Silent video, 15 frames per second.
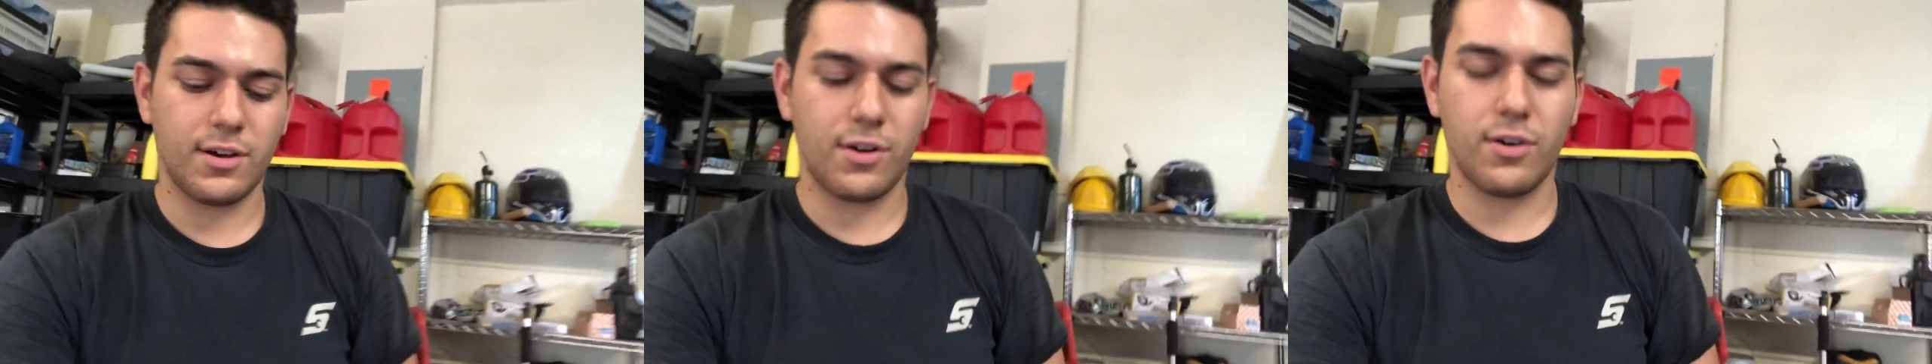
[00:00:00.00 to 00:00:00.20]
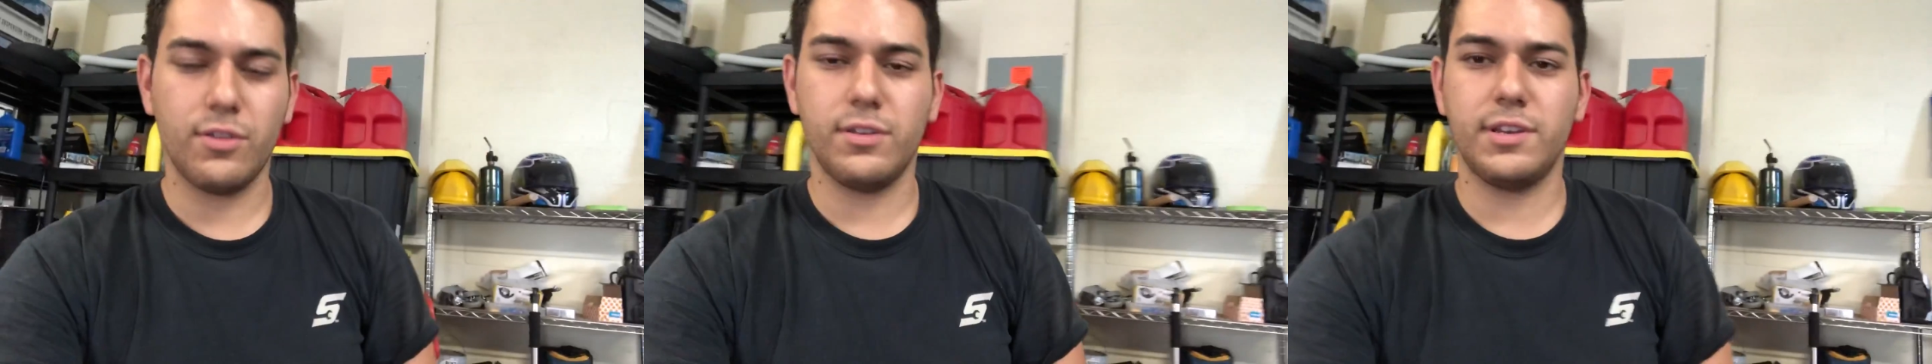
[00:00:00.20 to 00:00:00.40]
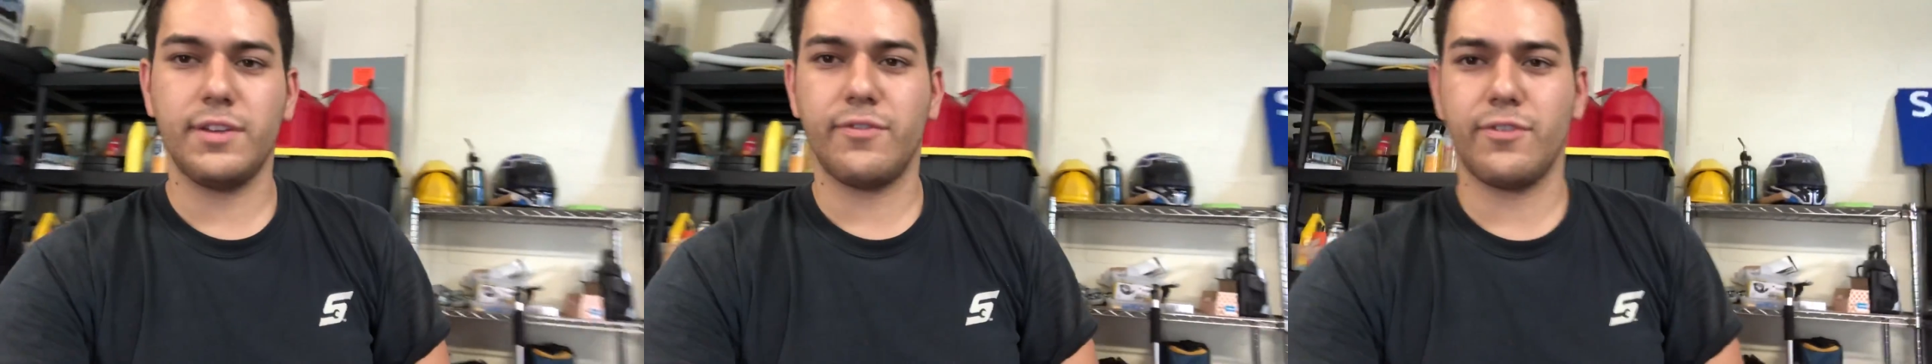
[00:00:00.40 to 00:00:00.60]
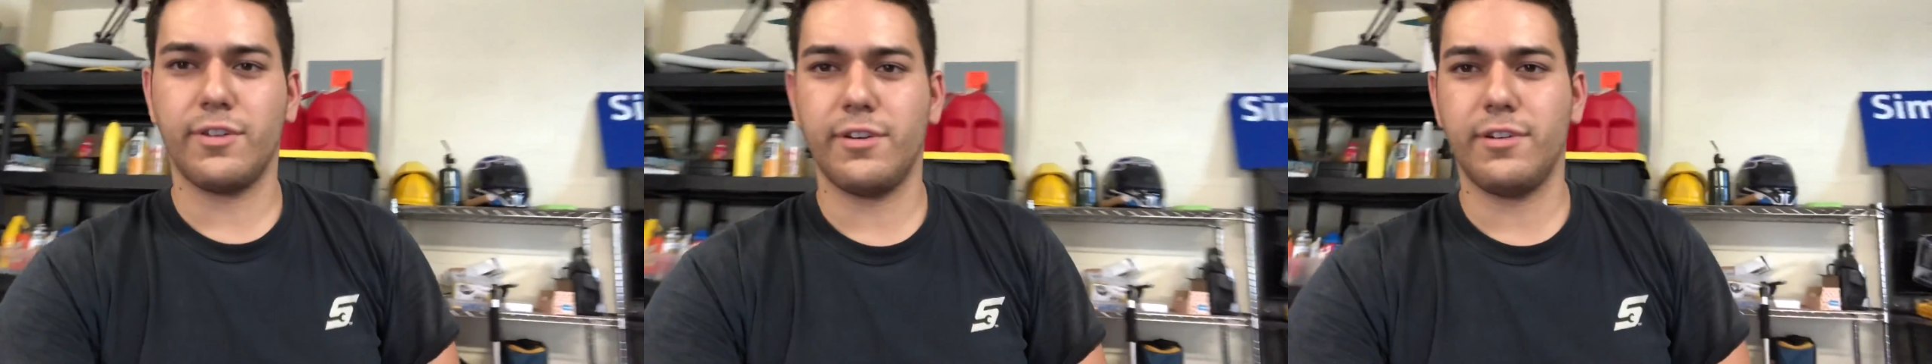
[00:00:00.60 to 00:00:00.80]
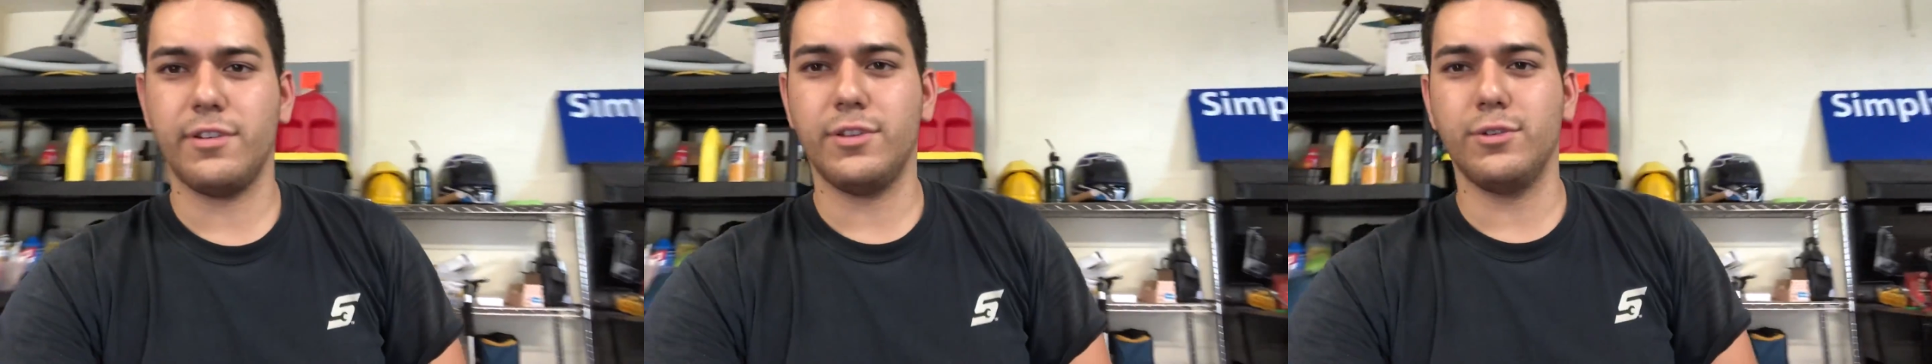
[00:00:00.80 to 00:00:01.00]
all the
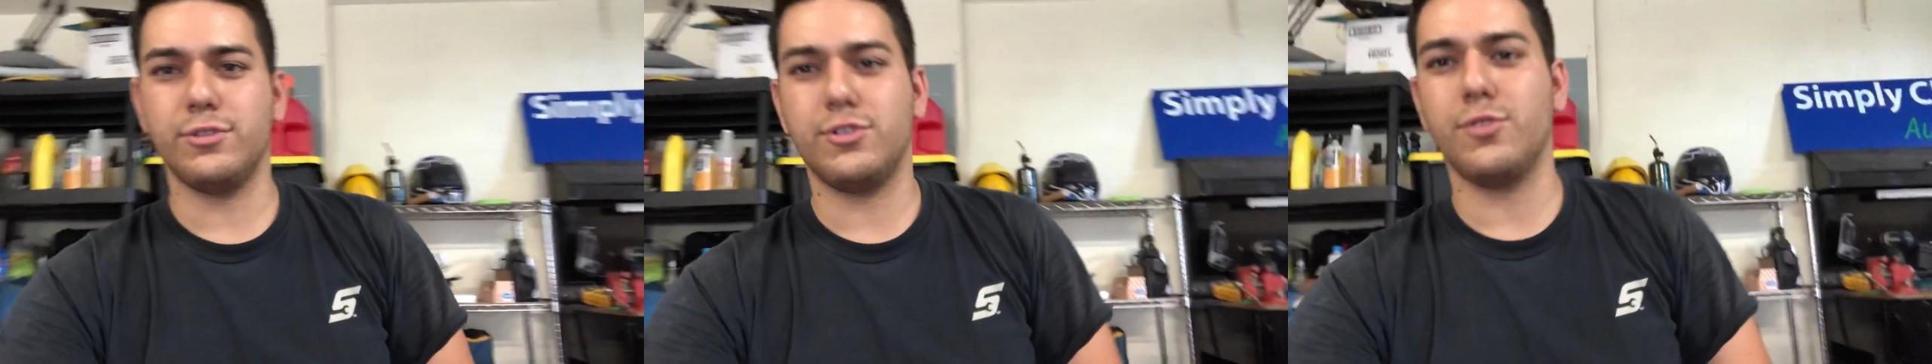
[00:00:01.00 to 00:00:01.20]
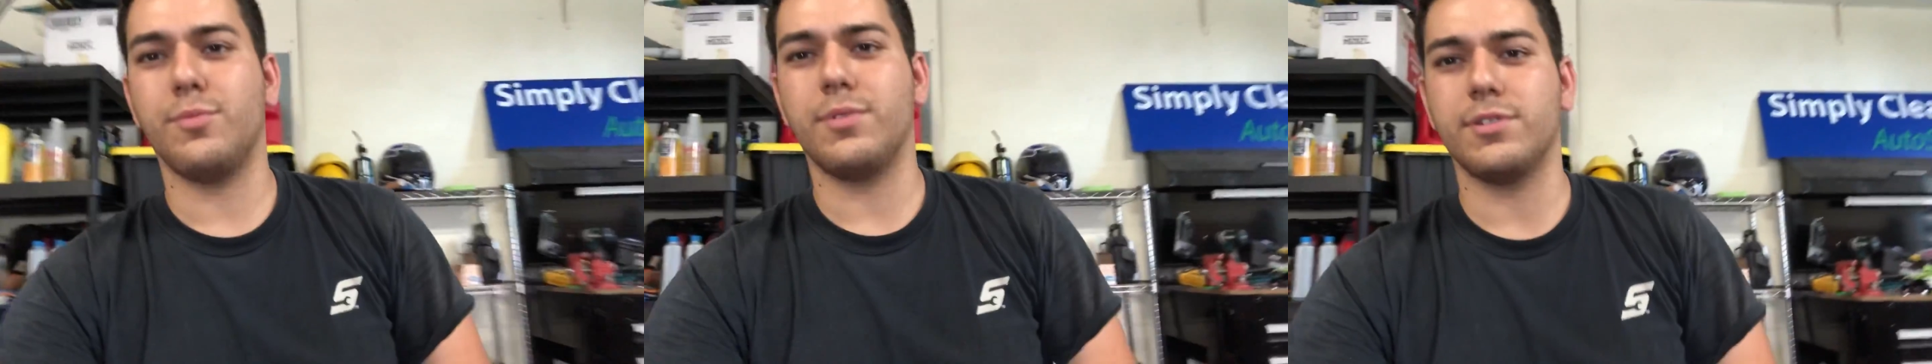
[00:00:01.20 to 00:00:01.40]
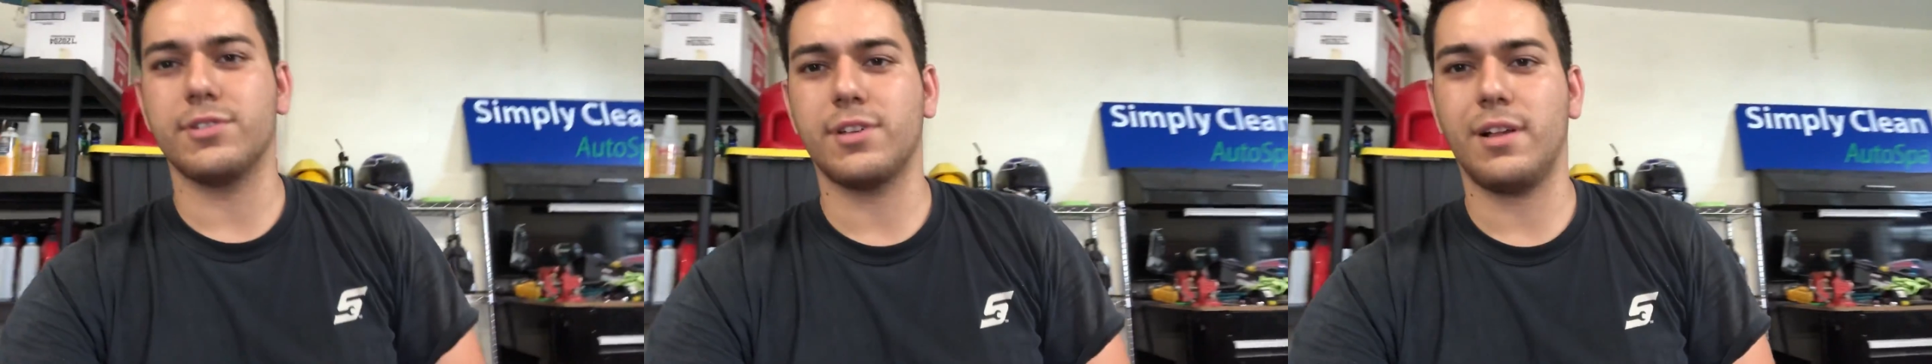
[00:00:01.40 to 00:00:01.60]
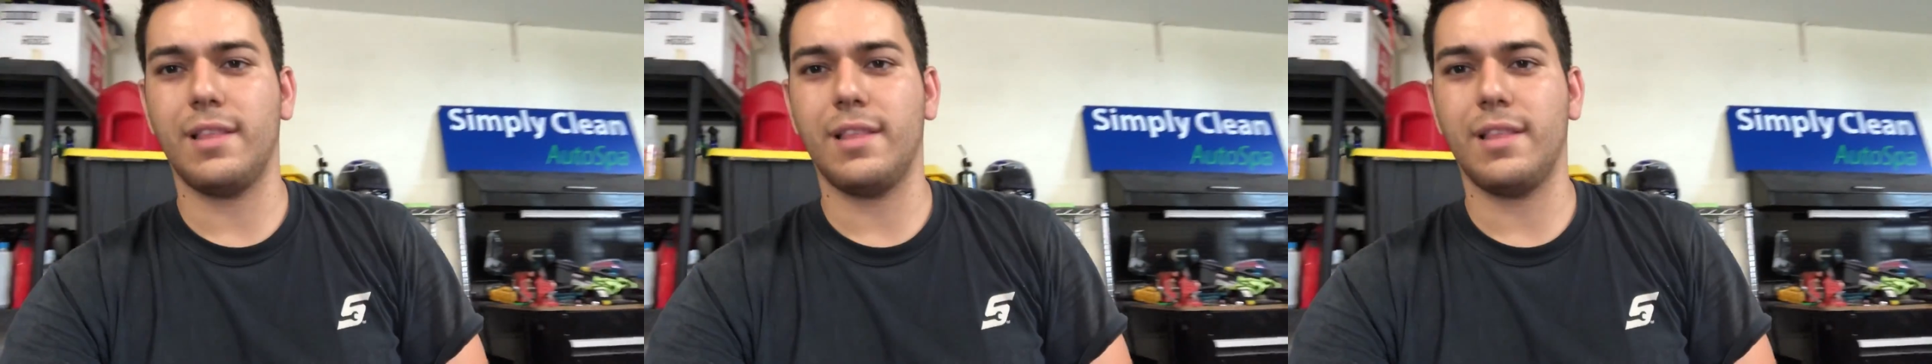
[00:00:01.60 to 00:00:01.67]
different YouTubers